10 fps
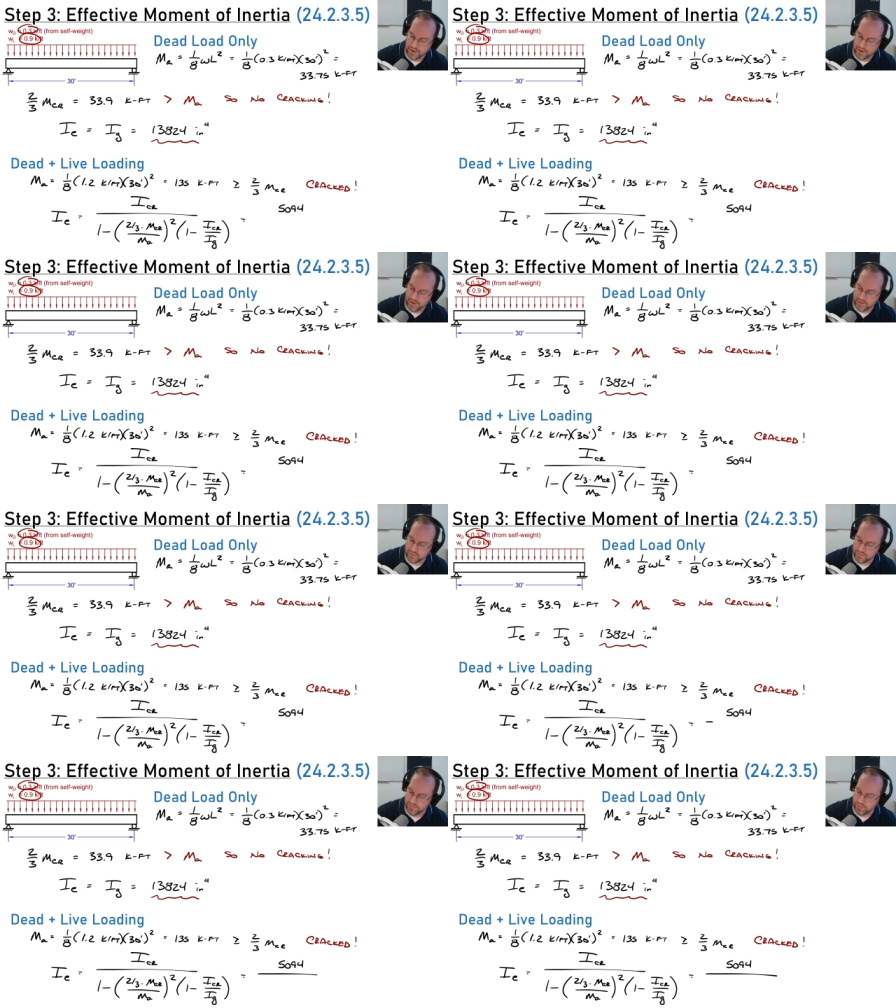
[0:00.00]
It's
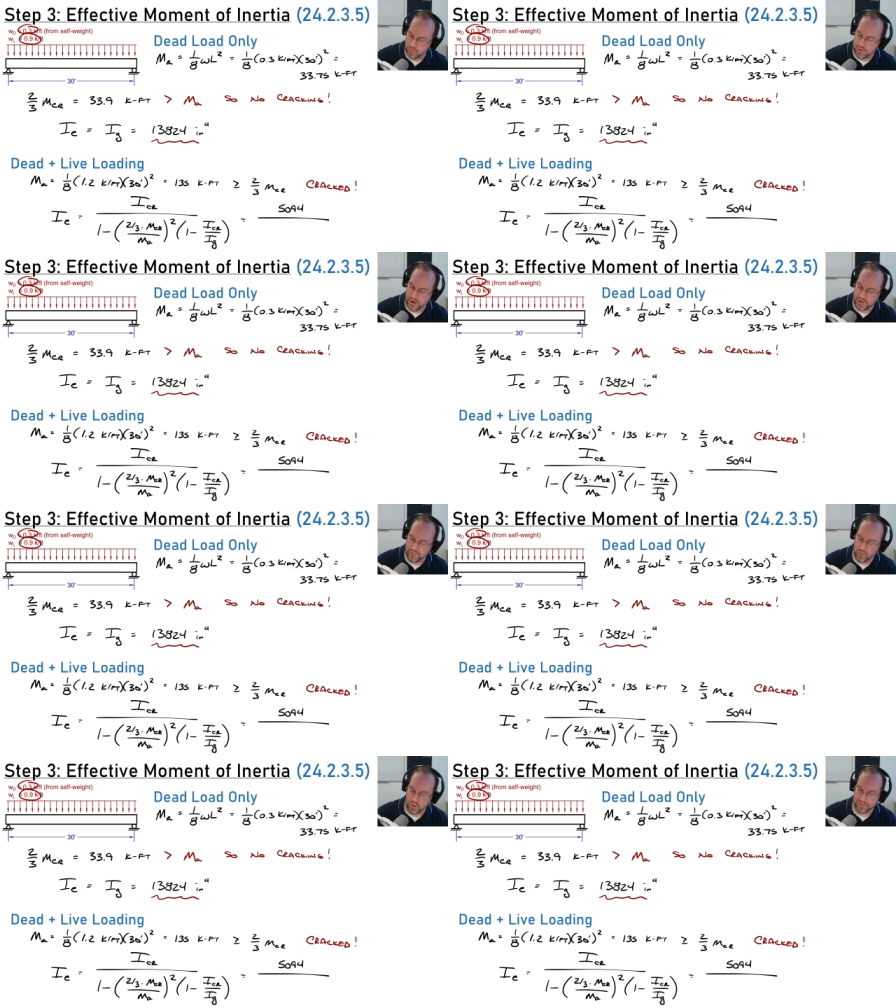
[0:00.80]

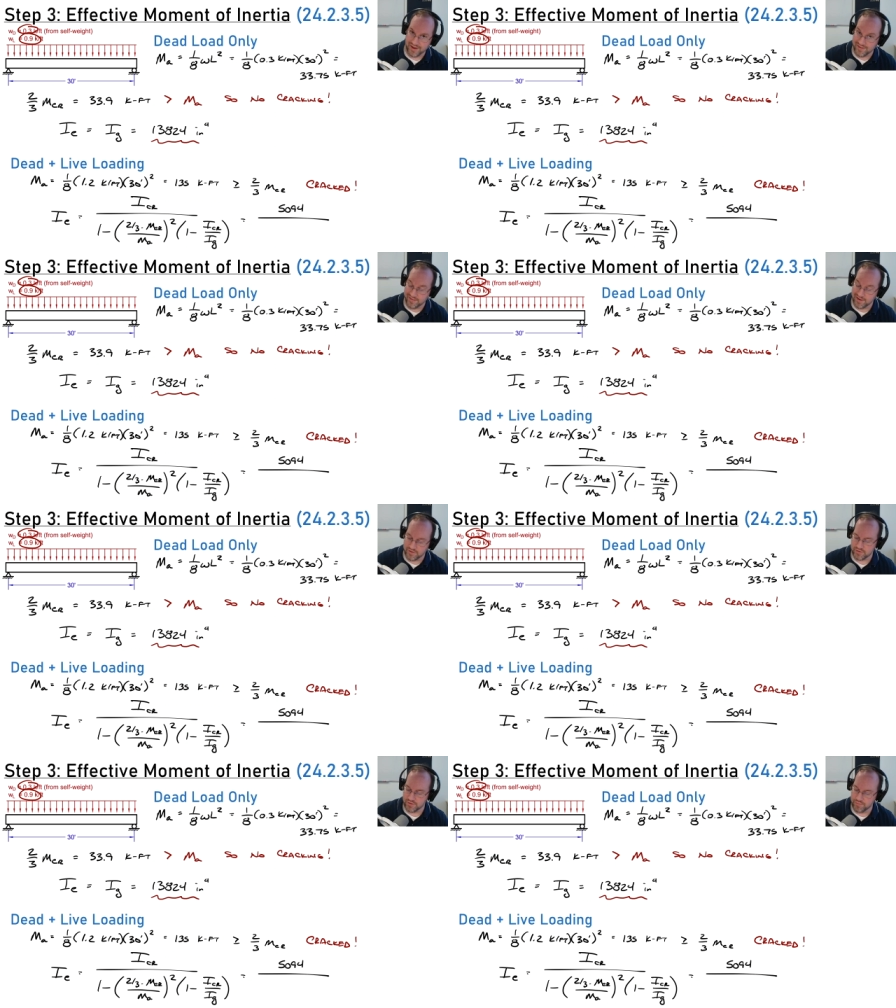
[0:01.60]
5194. That is
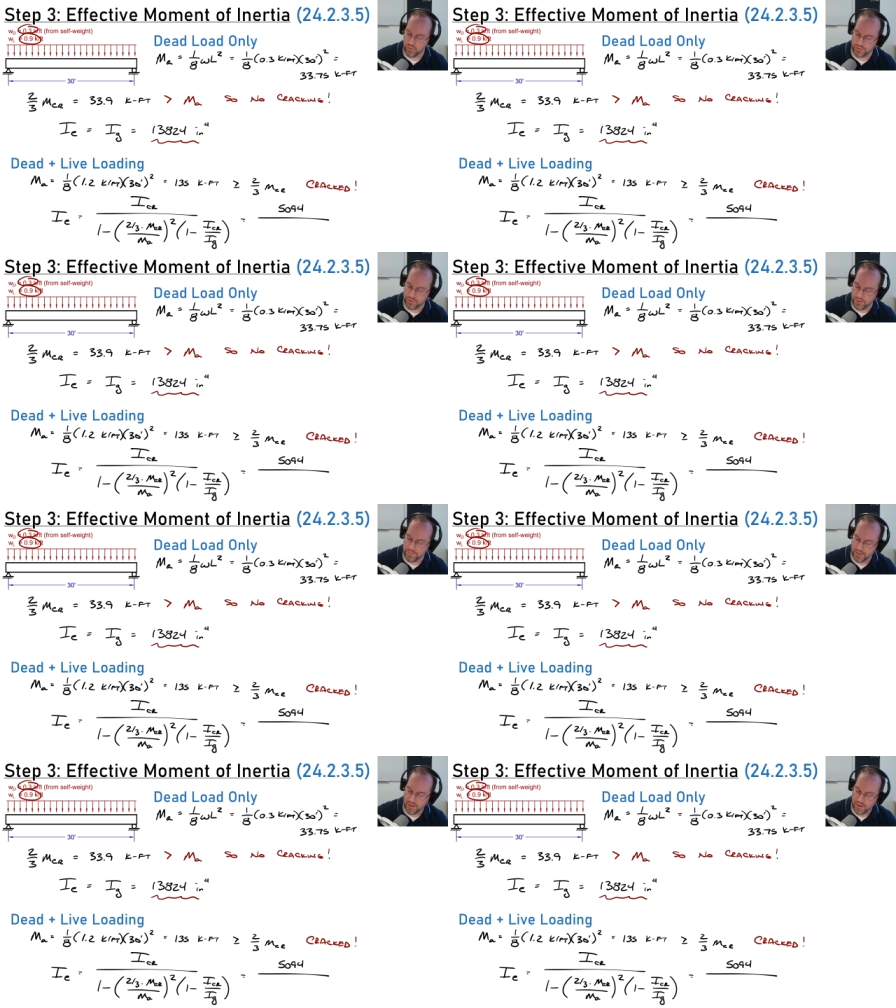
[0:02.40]
inches to the fourth, though
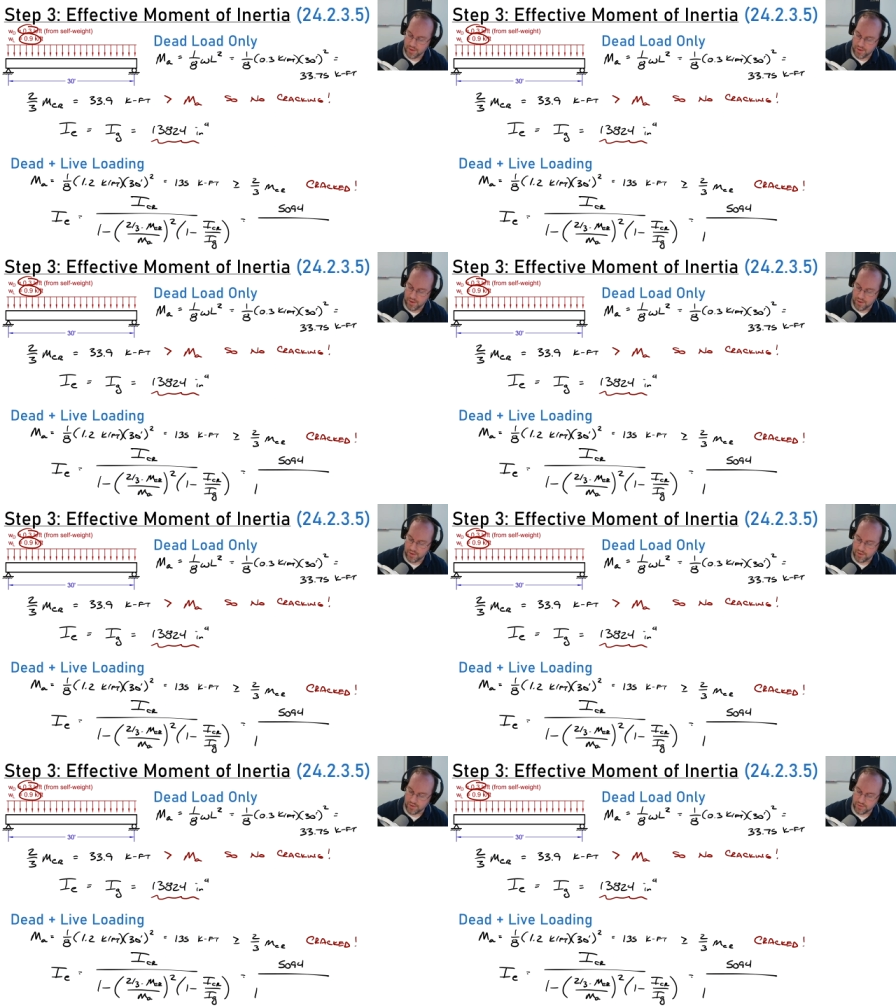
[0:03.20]

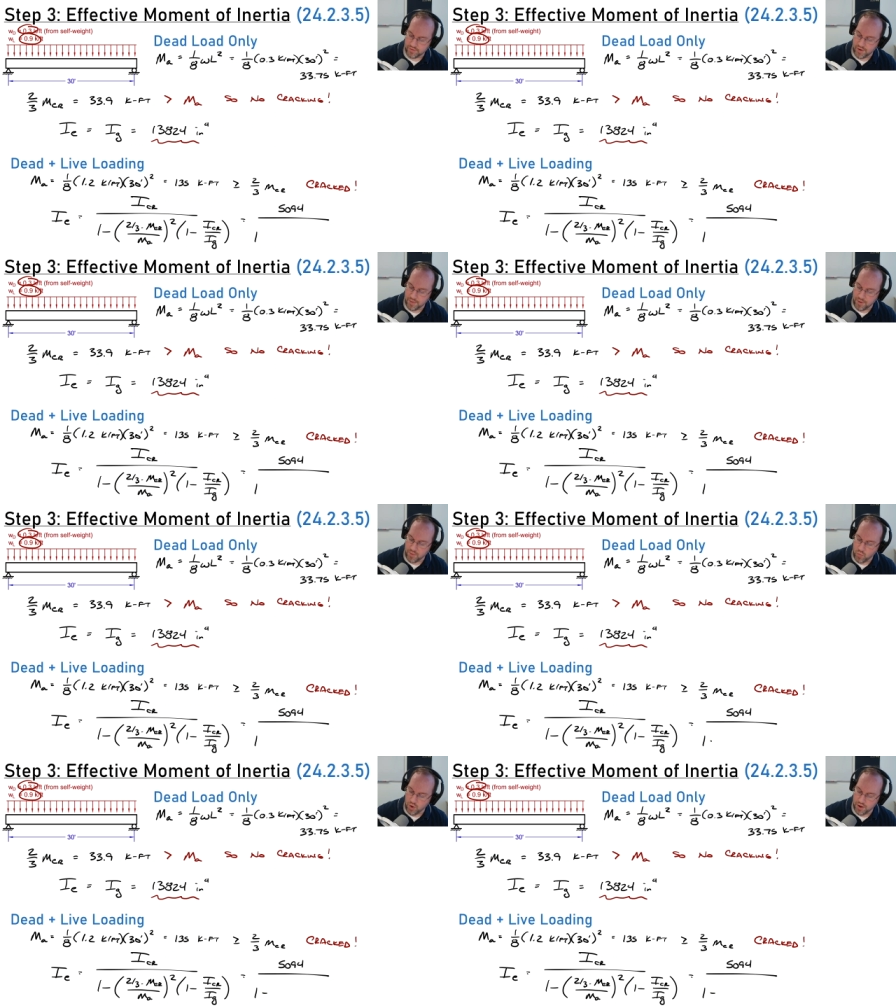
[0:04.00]
divided by
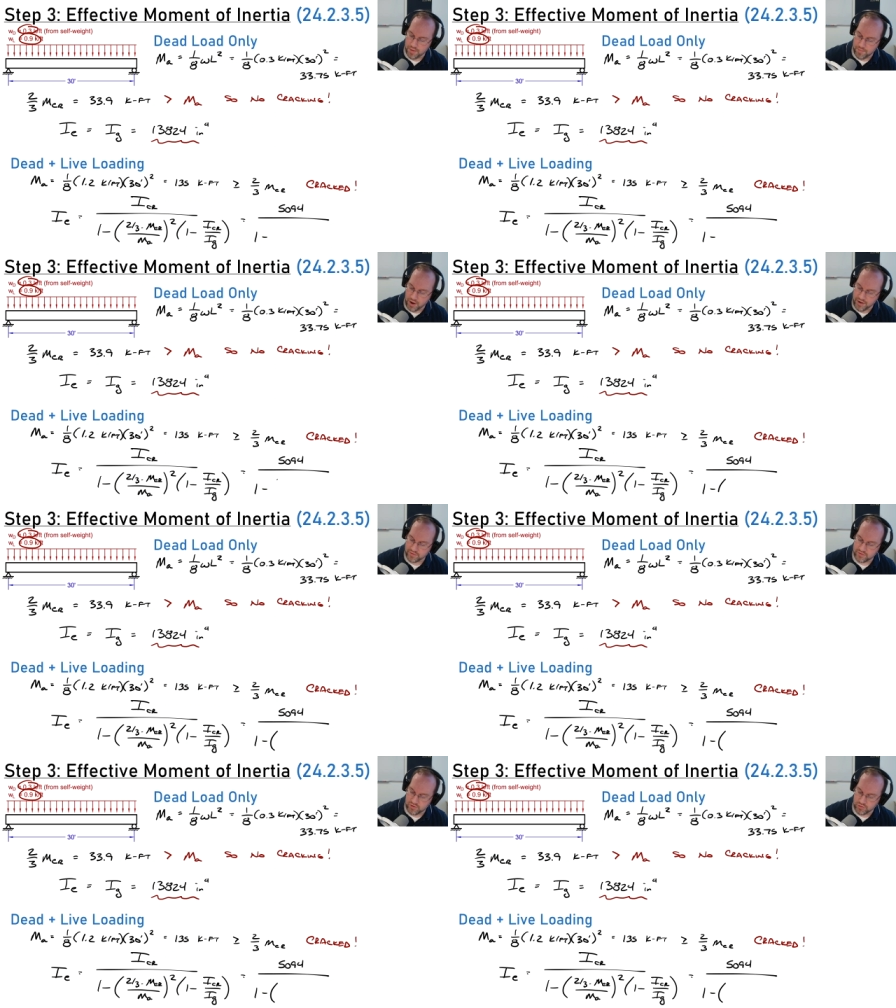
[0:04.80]
1 minus
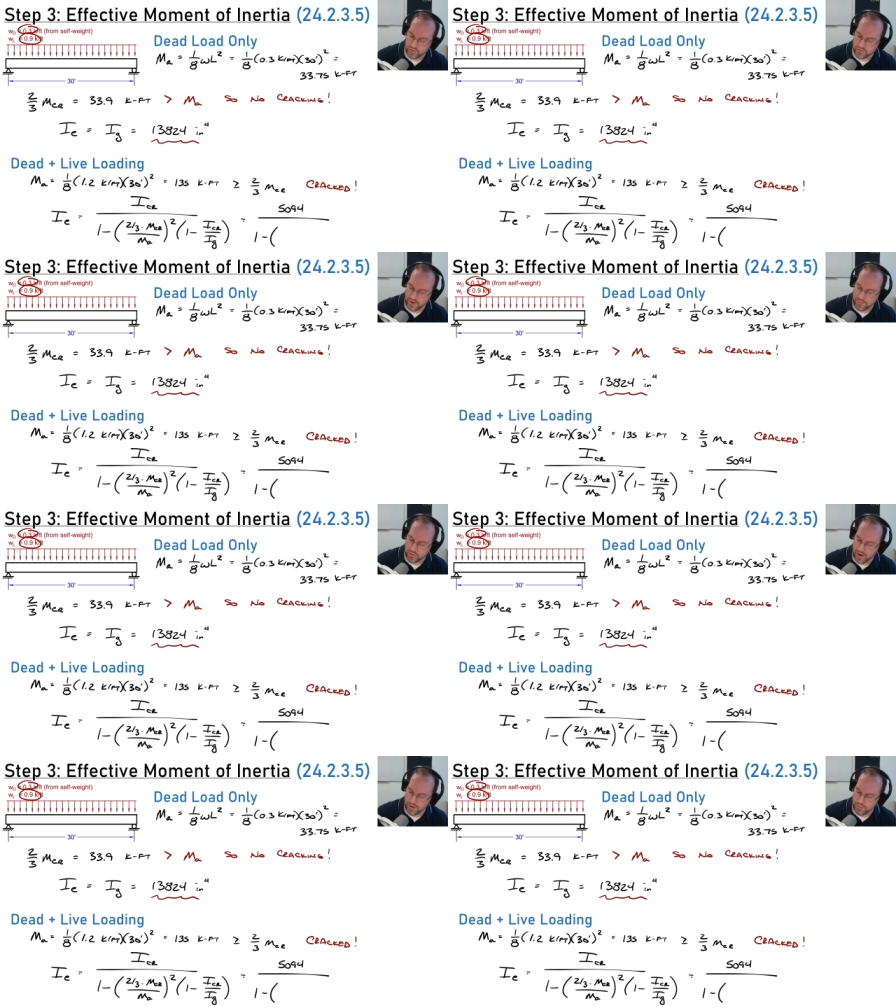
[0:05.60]
2 thirds of m
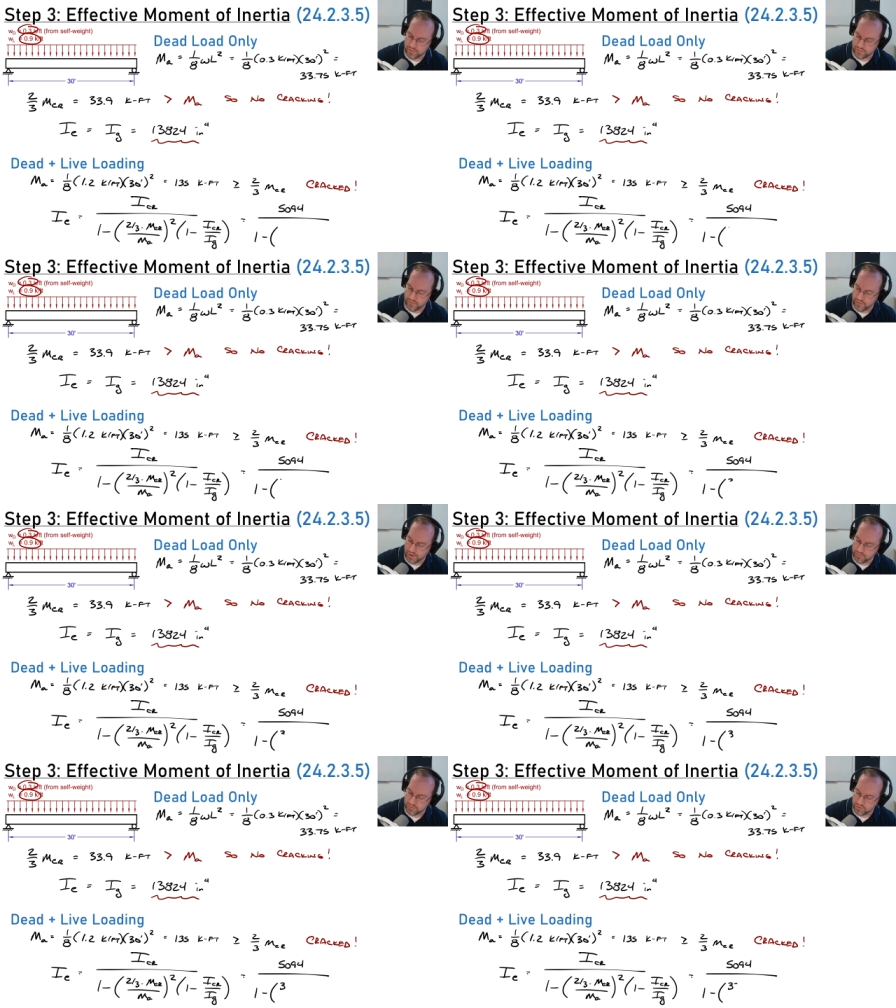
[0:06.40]
crack. We just found that
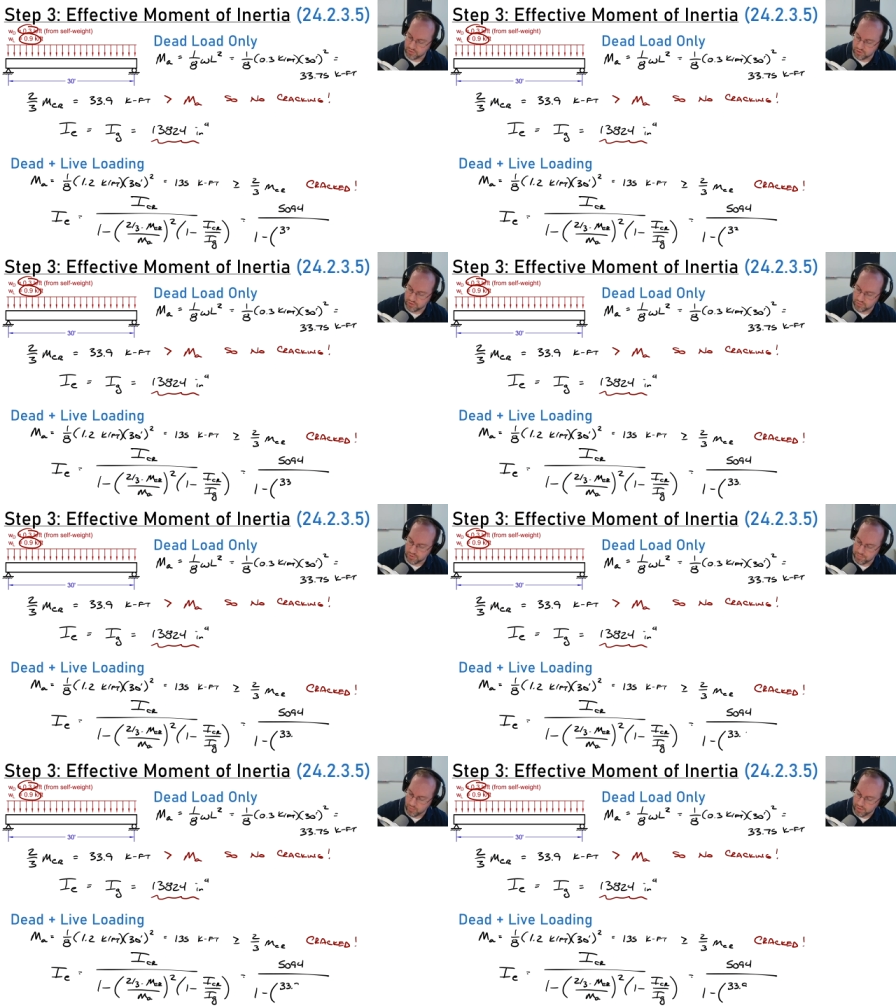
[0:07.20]
was
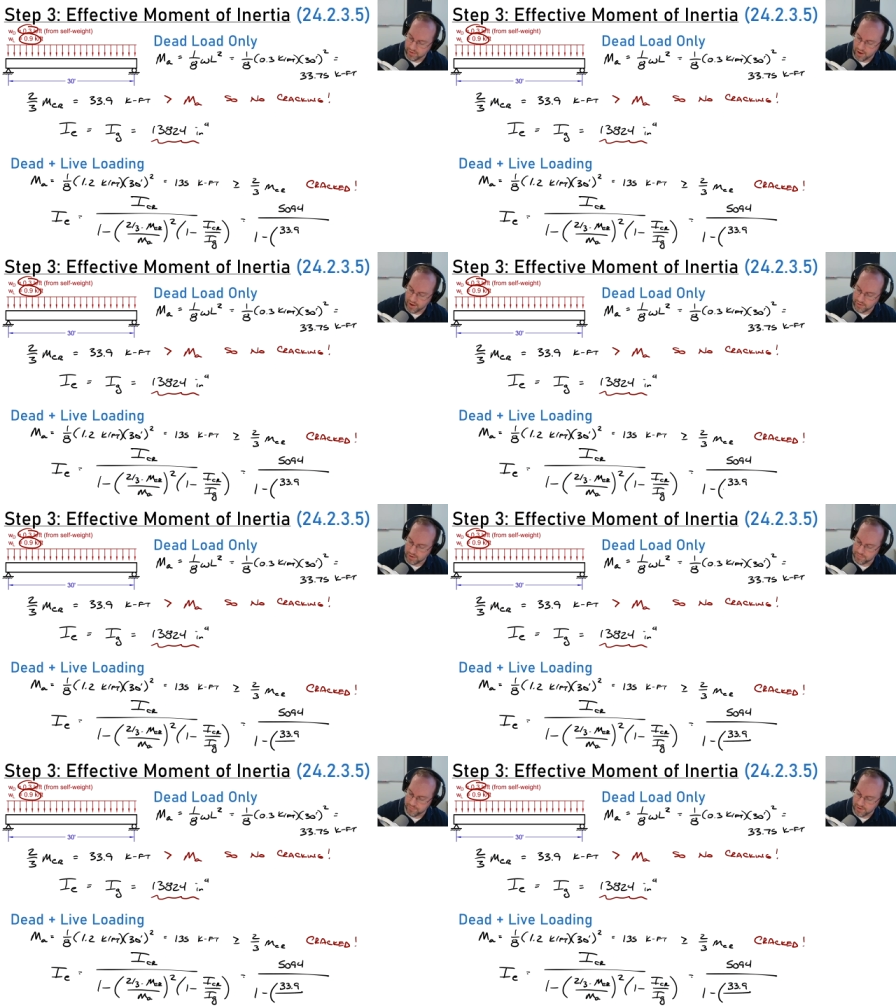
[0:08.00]
33.9 kip feet,